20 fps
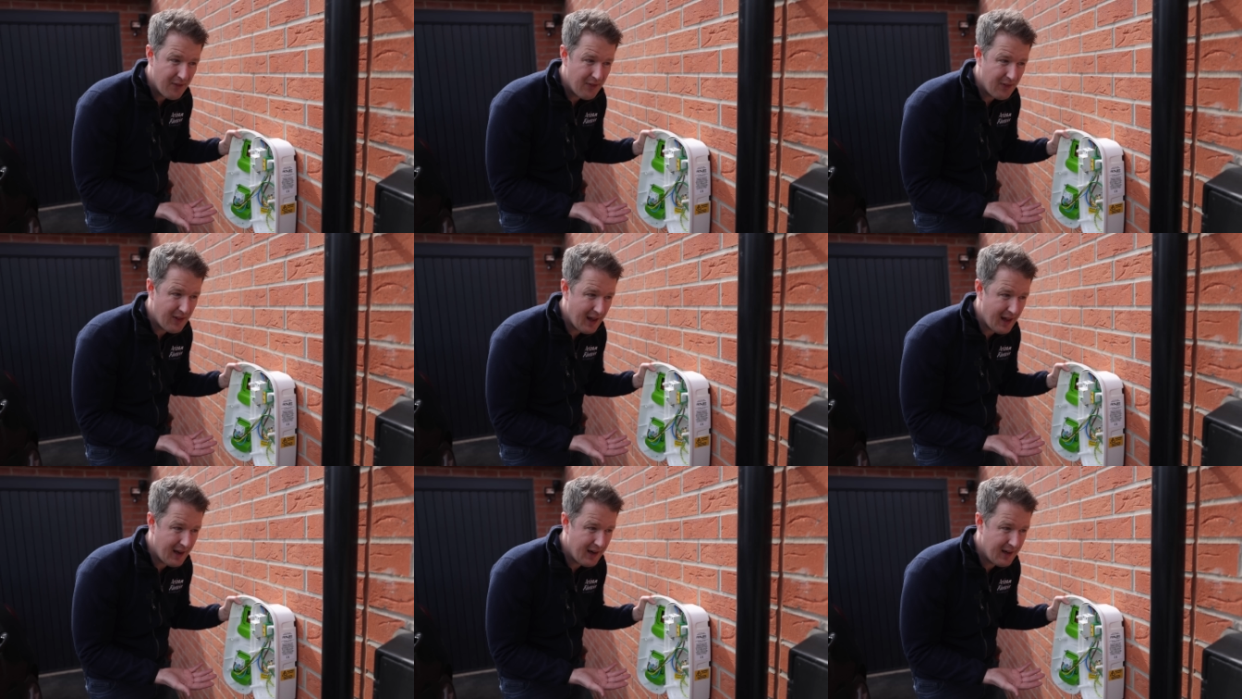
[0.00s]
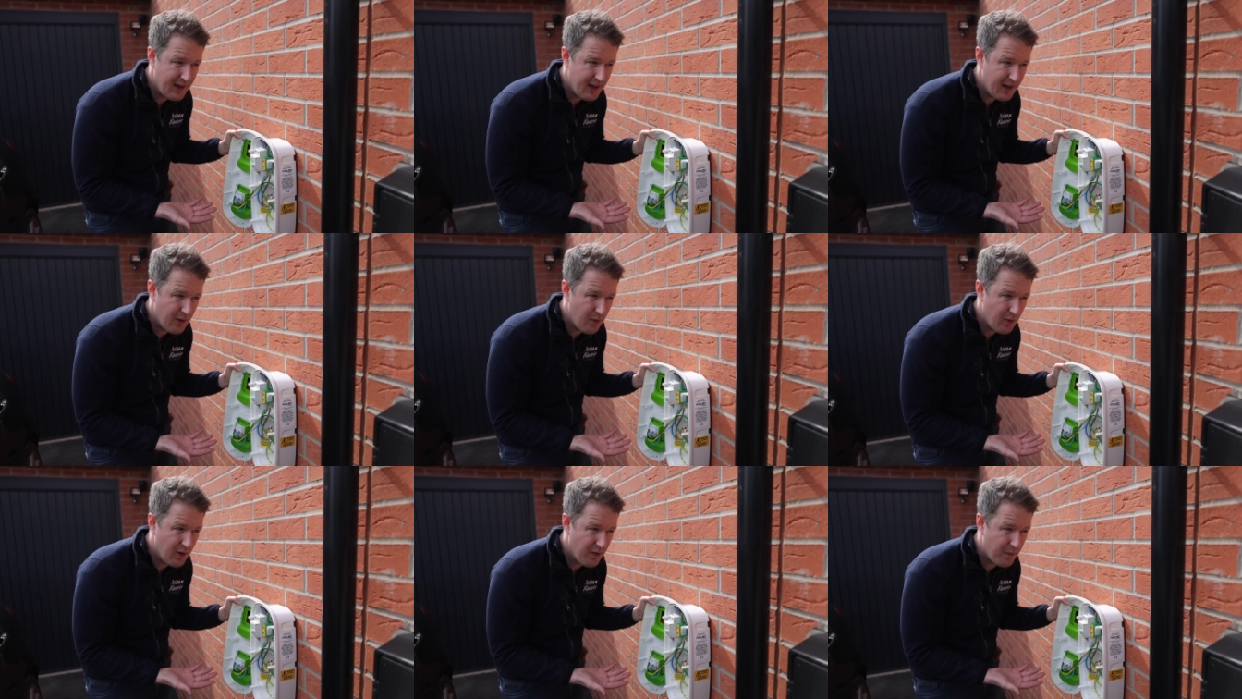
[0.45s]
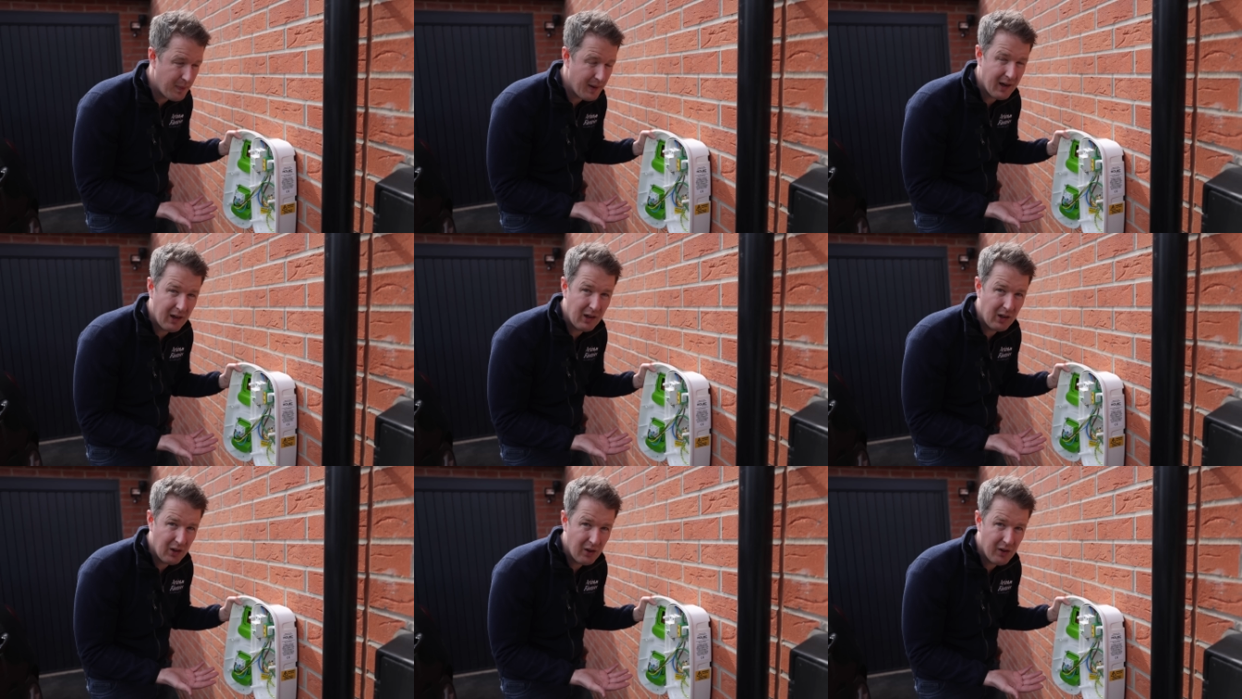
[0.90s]
then it would have
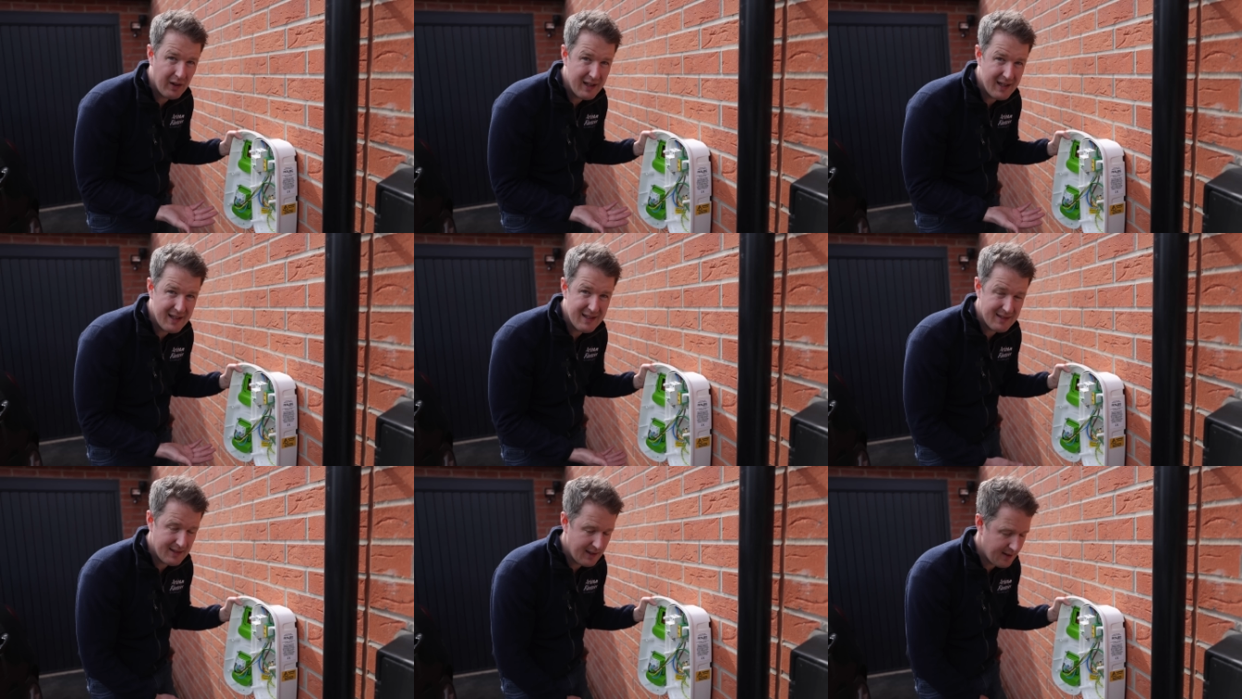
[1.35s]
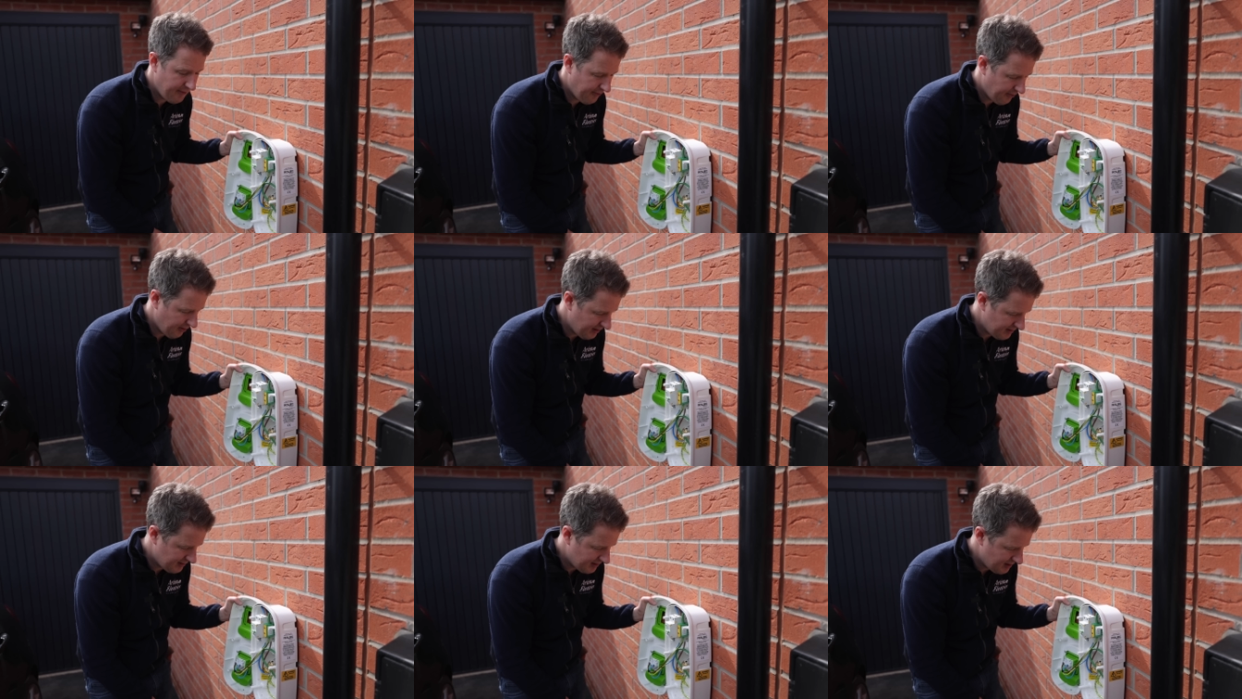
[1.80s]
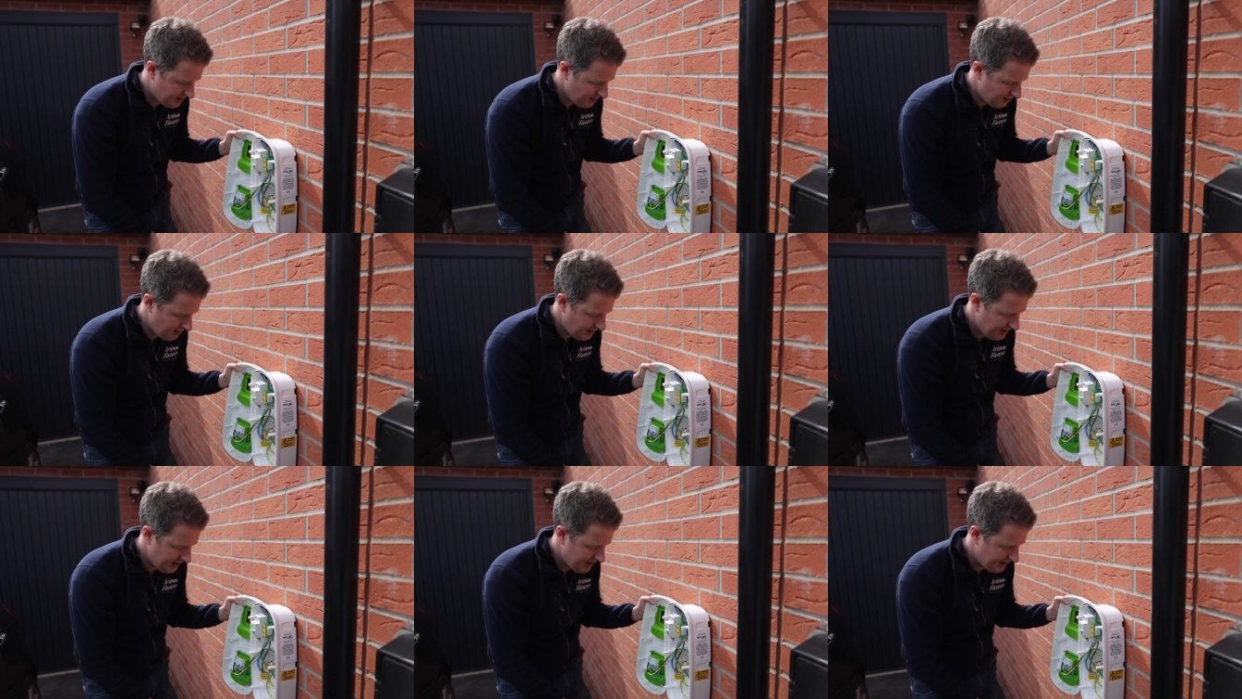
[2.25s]
been a lot easier for us to
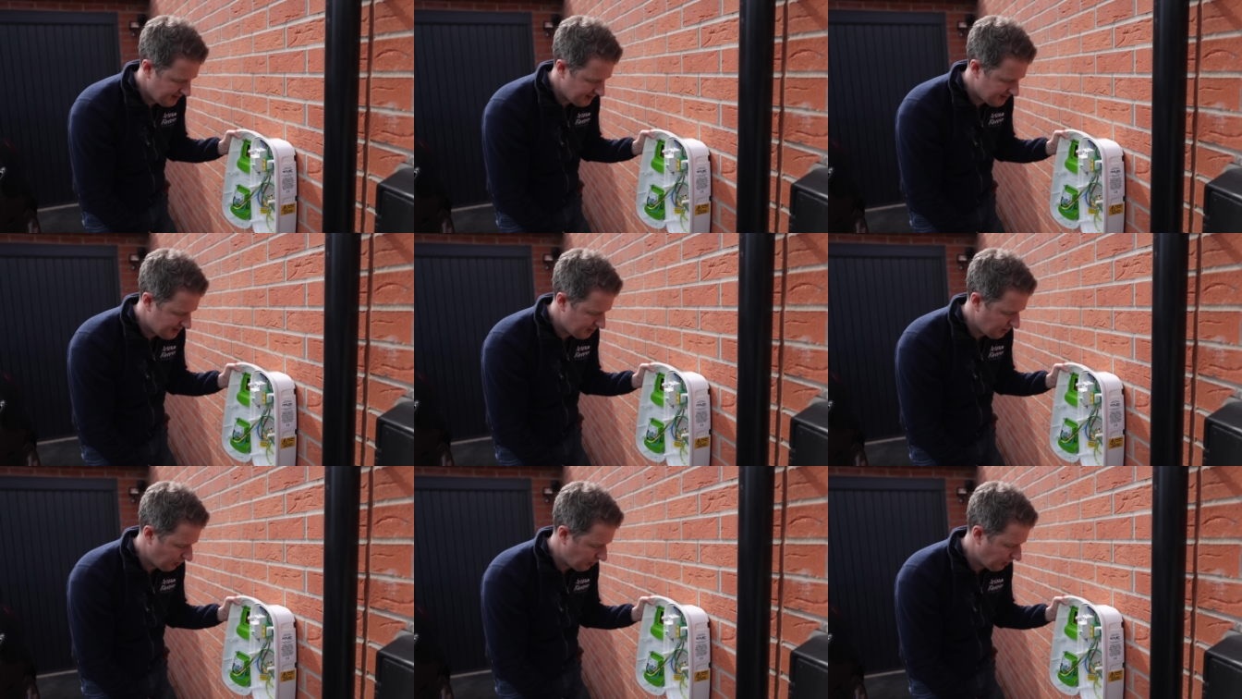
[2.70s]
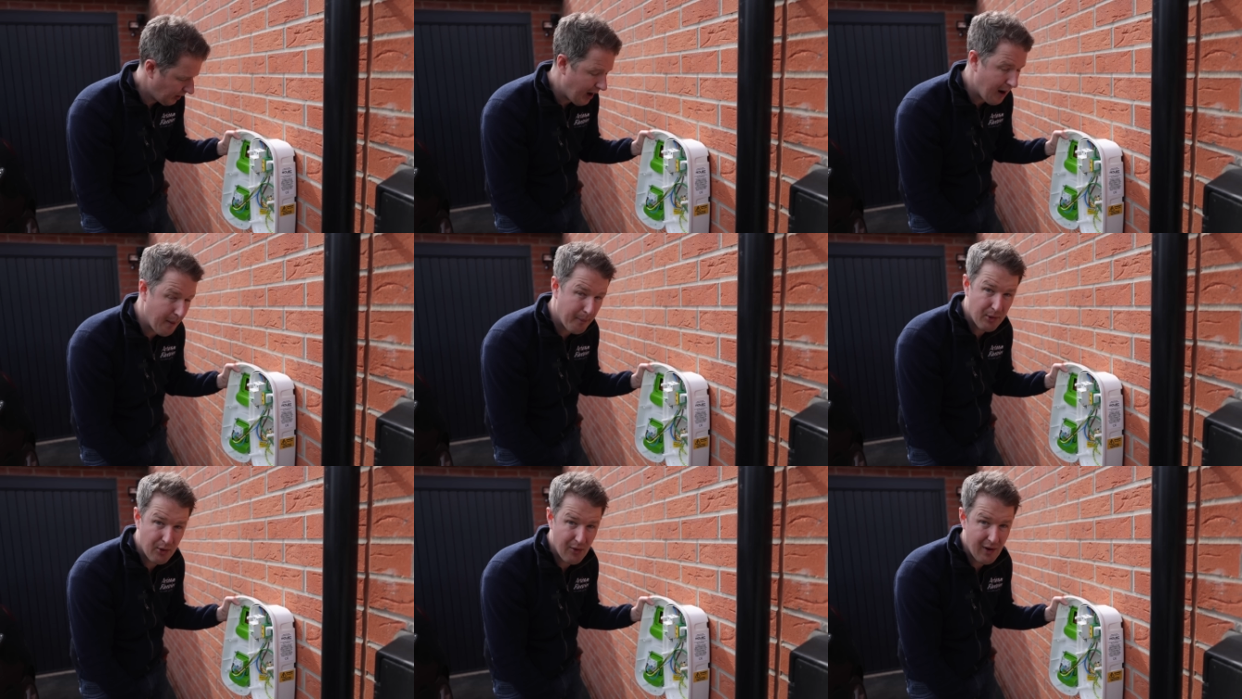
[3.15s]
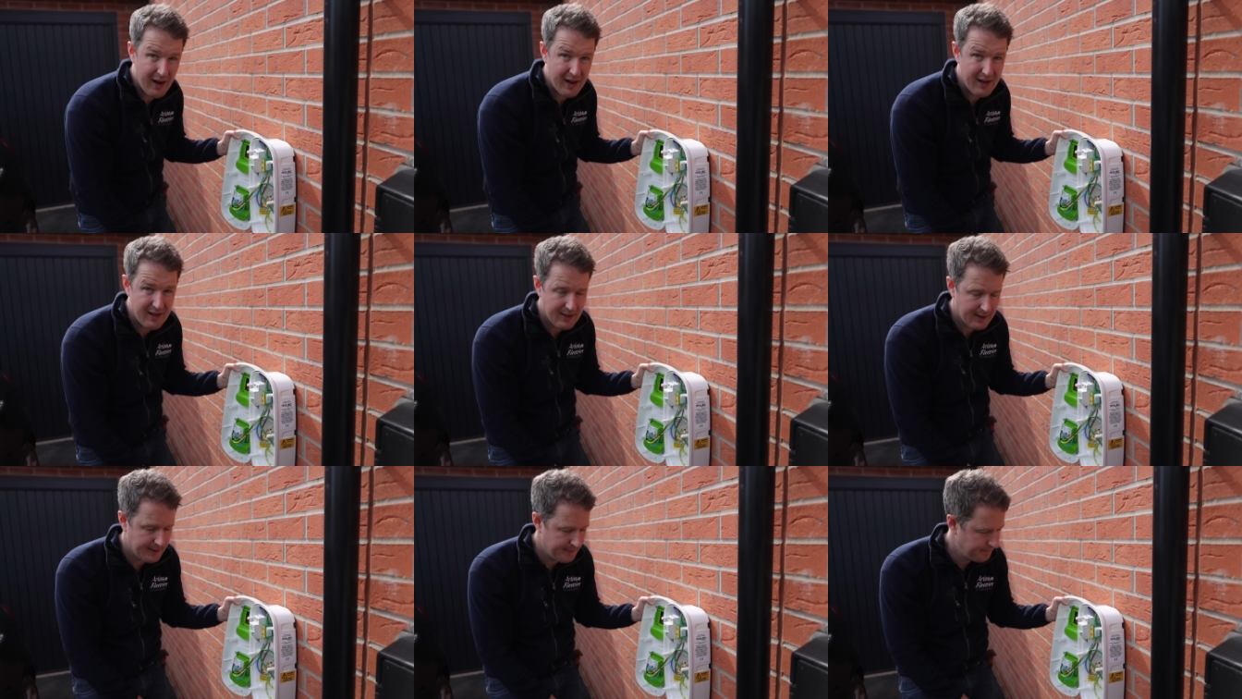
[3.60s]
do the install
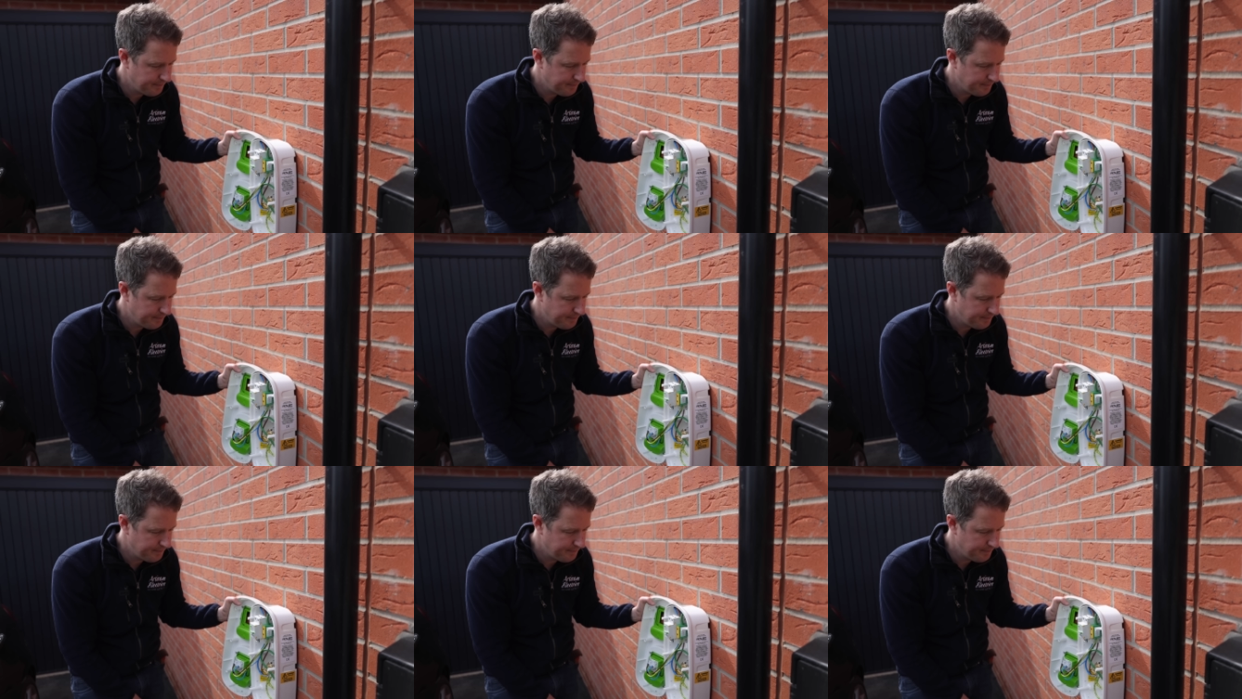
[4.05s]
upgrade.